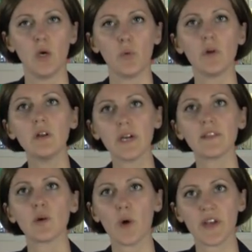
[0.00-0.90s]
We'll look at
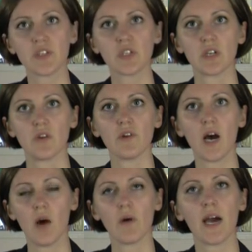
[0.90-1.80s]
the question of
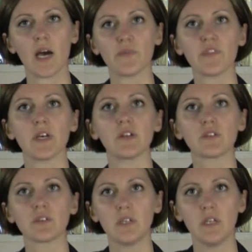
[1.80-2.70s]
how comes
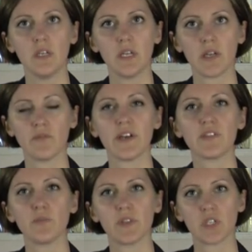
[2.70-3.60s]
that
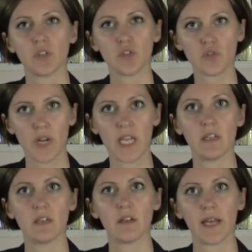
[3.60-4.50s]
investments in
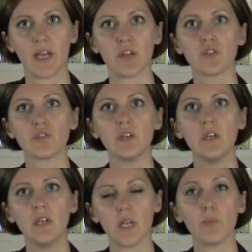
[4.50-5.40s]
training and
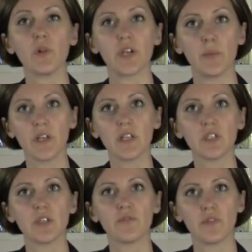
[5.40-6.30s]
in
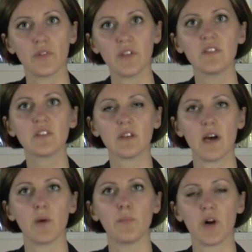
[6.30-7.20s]
employability for this
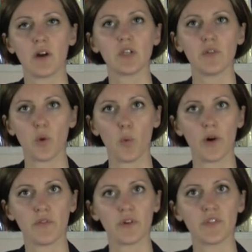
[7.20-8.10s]
top part of the
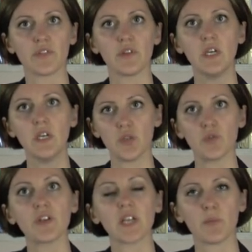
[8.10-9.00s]
workforce do
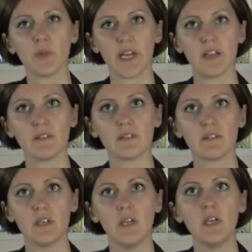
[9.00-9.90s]
not take place,
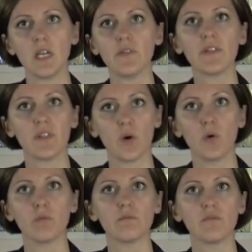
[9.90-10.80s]
even
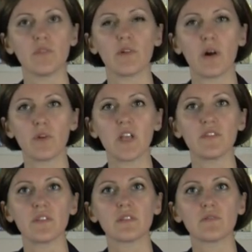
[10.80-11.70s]
though there are
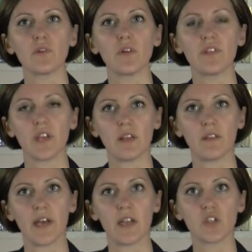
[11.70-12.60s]
reasons for
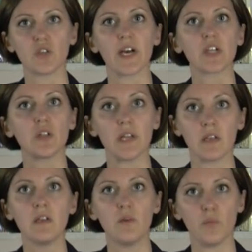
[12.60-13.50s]
thinking that it should actually
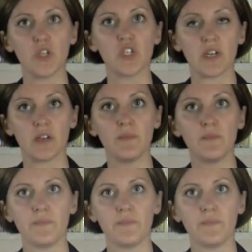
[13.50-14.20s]
be done.